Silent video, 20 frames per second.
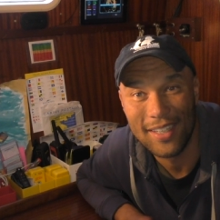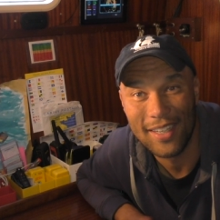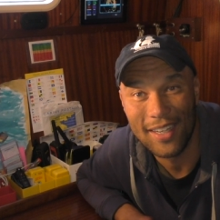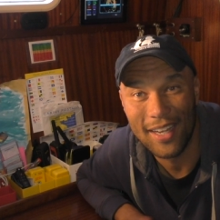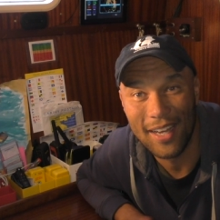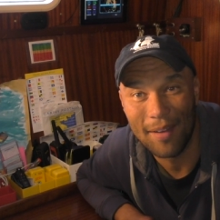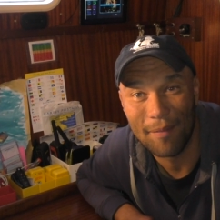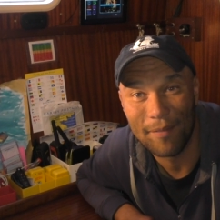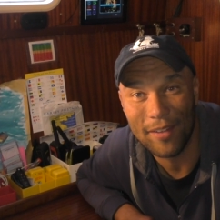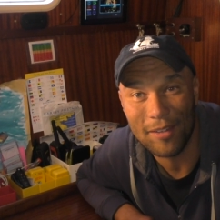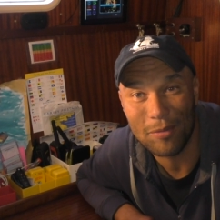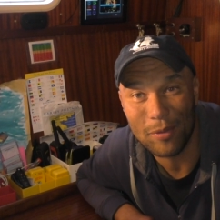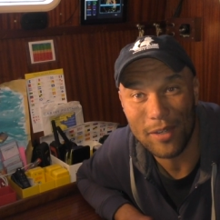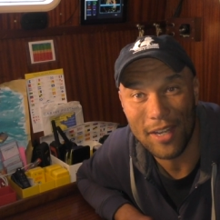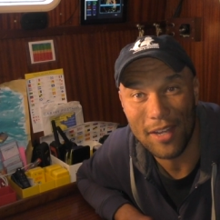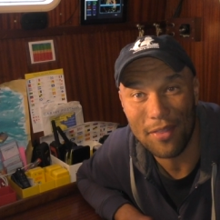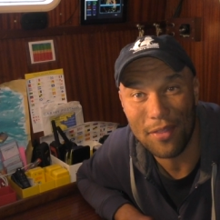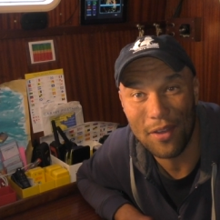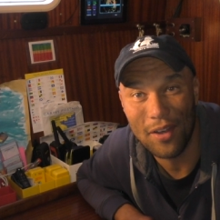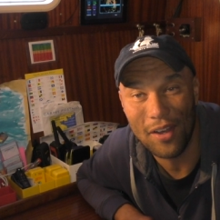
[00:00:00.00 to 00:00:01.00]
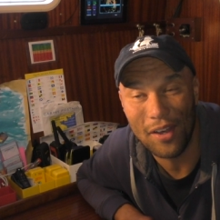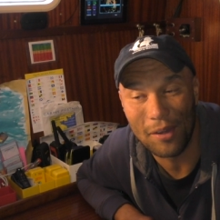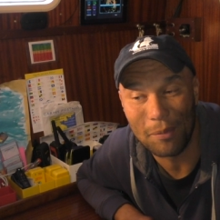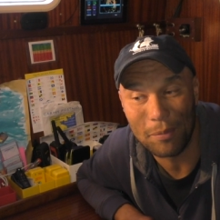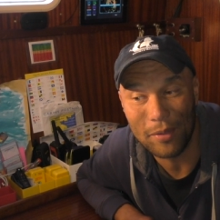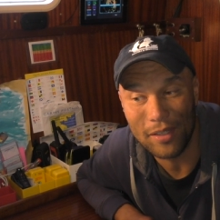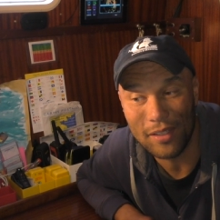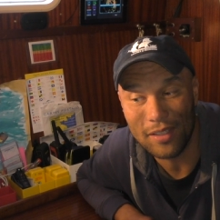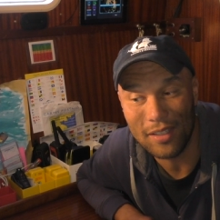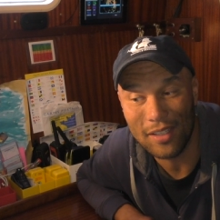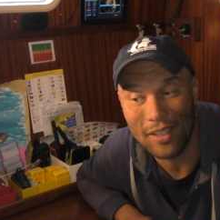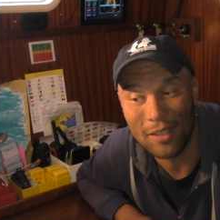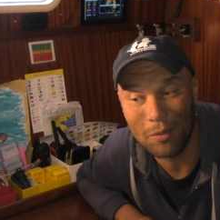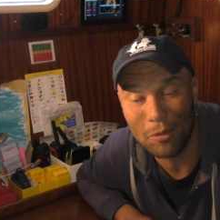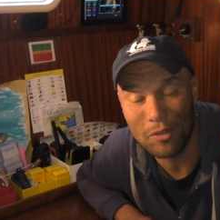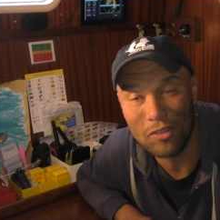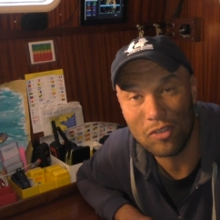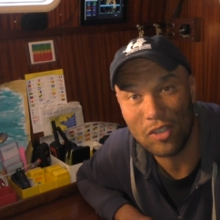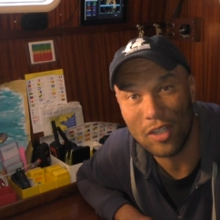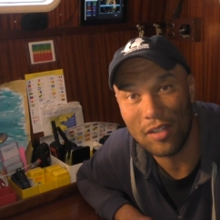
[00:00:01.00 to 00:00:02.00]
That's what I thought, but it
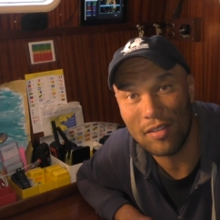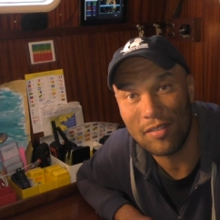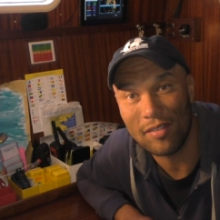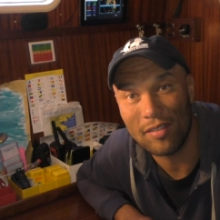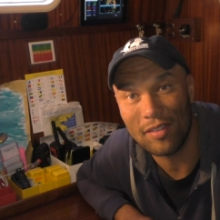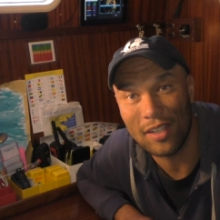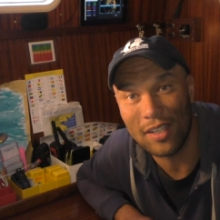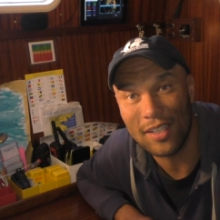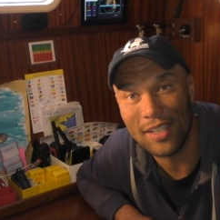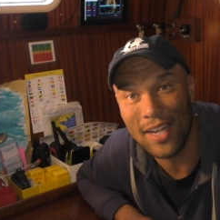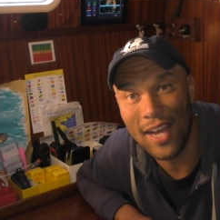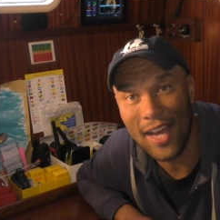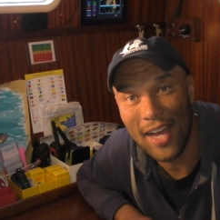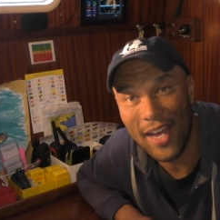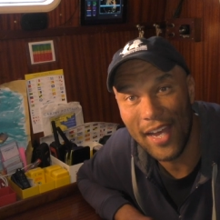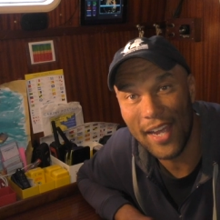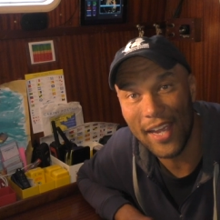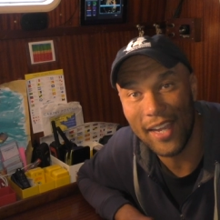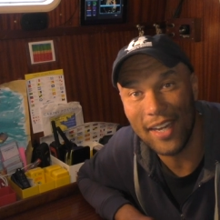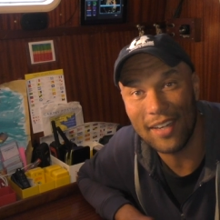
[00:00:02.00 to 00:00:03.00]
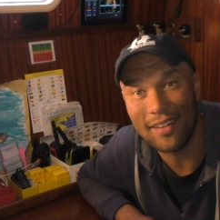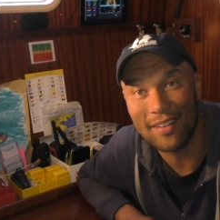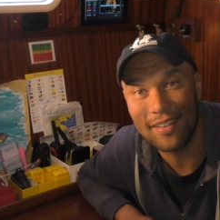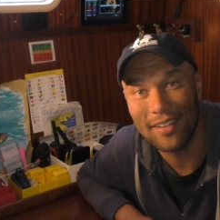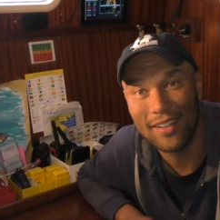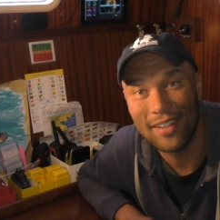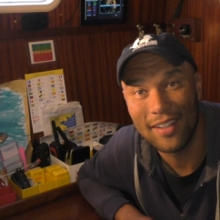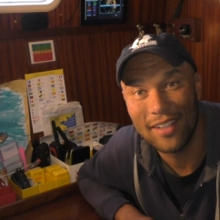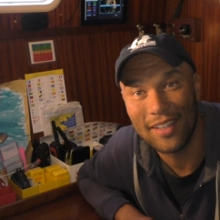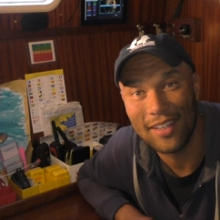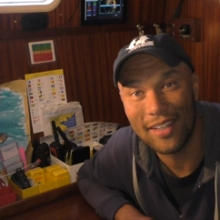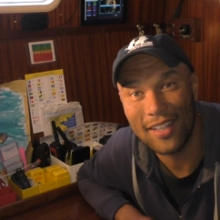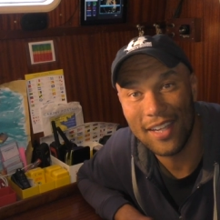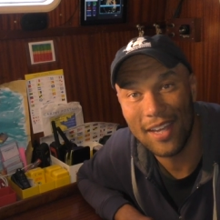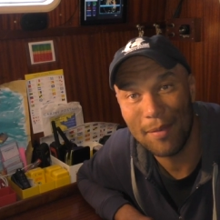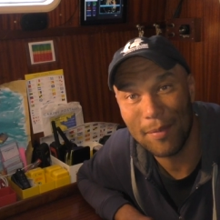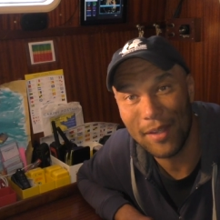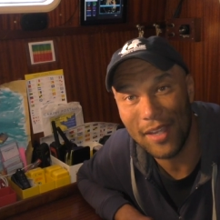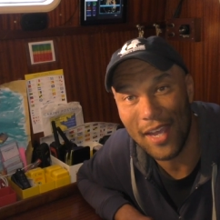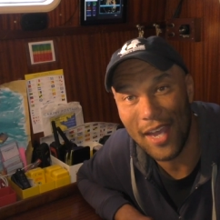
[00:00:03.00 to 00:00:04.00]
was just the tide
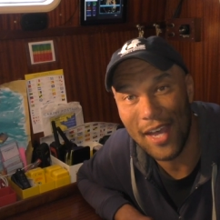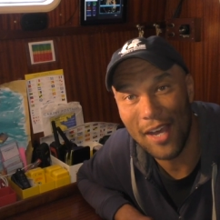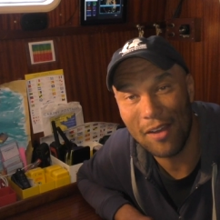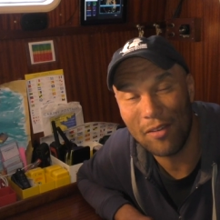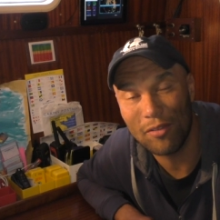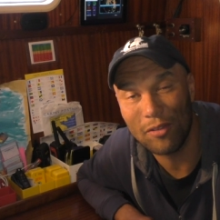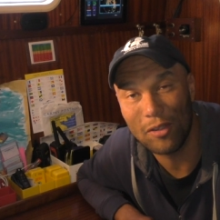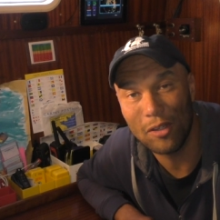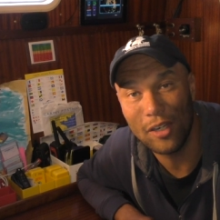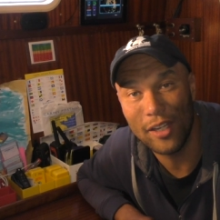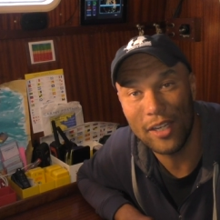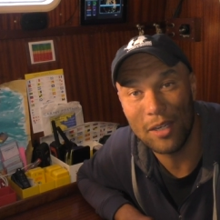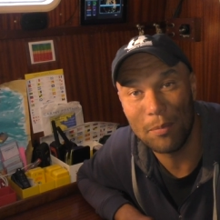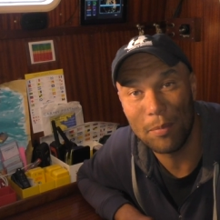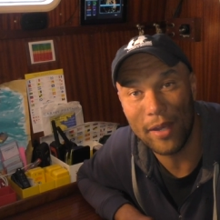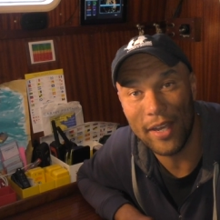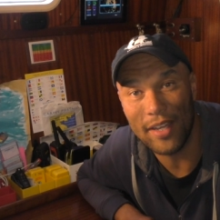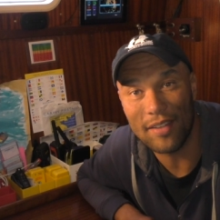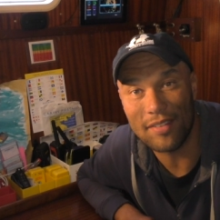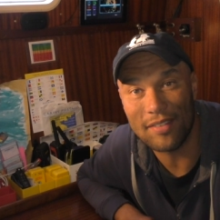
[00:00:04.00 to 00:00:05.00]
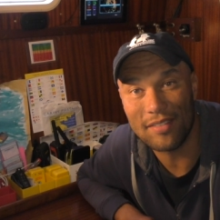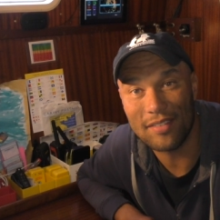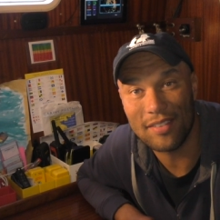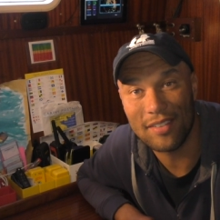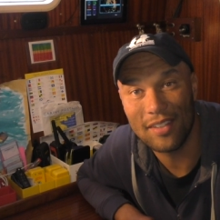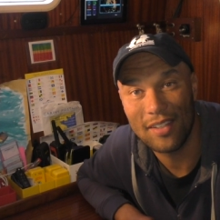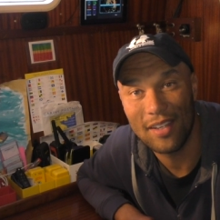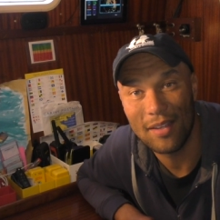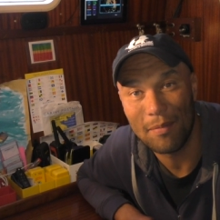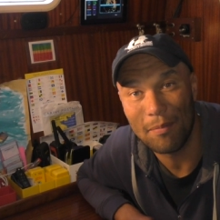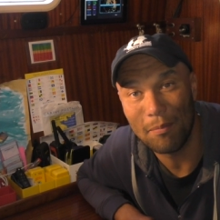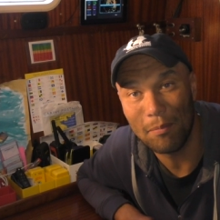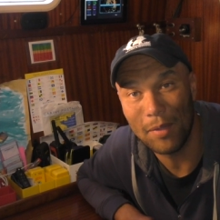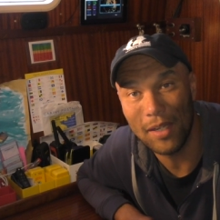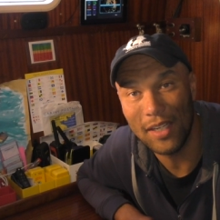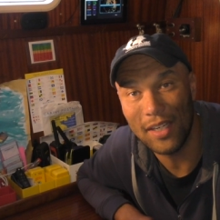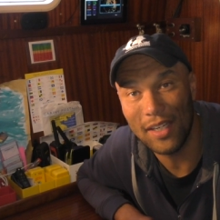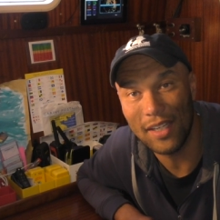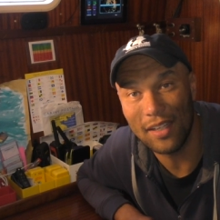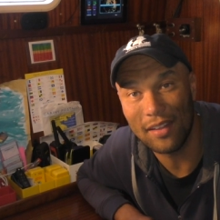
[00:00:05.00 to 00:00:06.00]
coming out of the Envolée de Brest
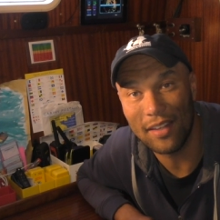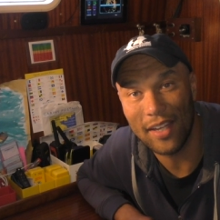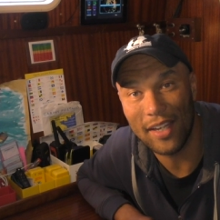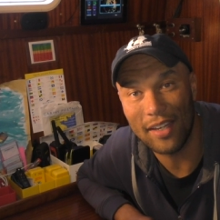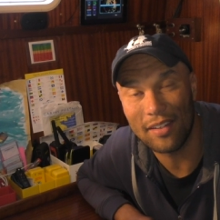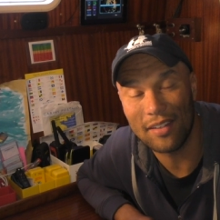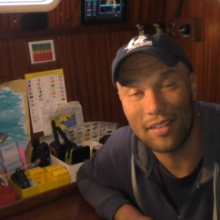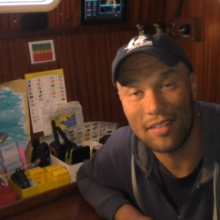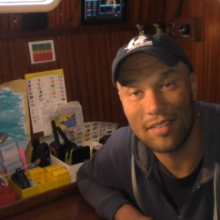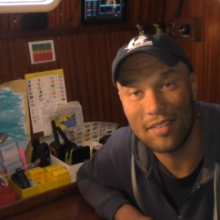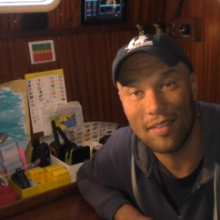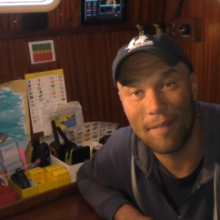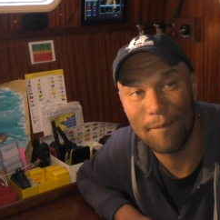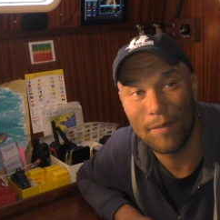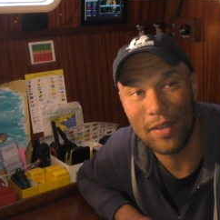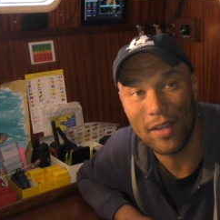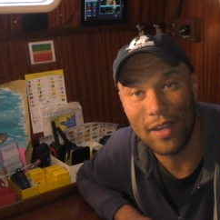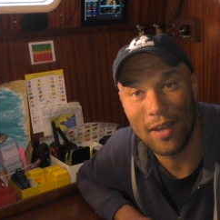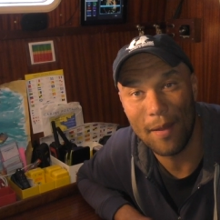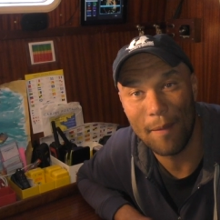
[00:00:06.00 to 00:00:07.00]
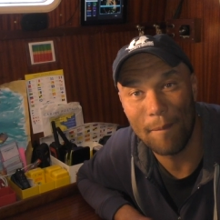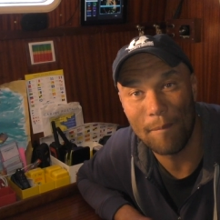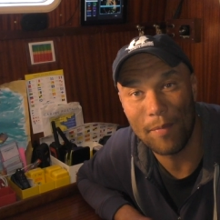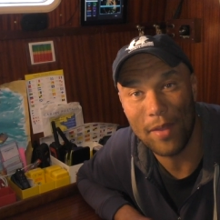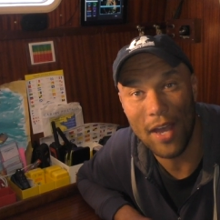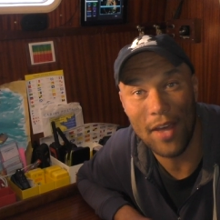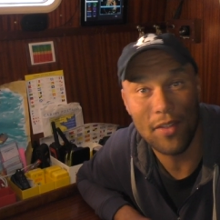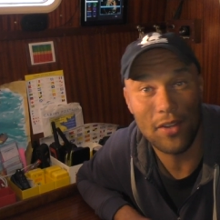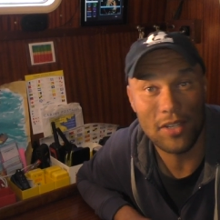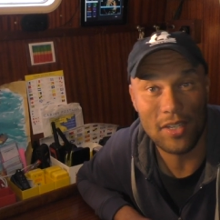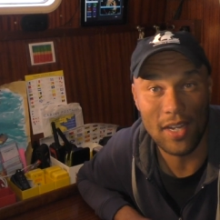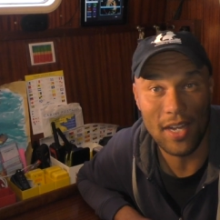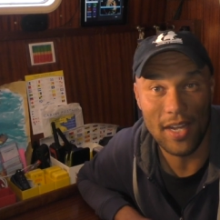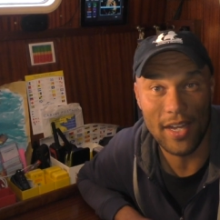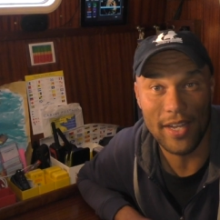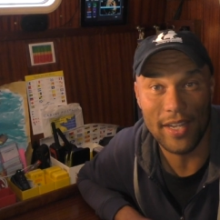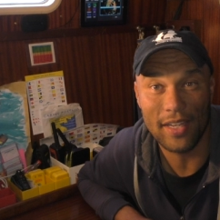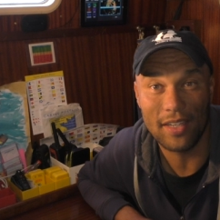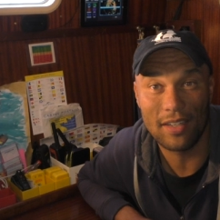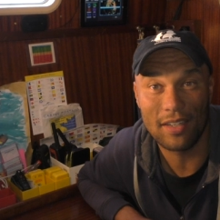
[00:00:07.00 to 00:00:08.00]
meeting that other
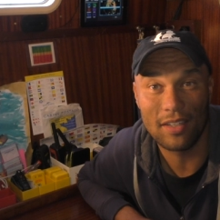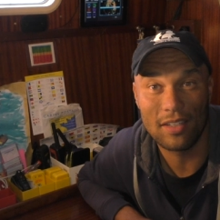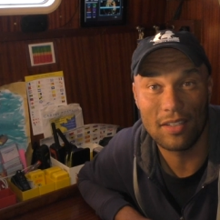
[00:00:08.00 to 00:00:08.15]
tide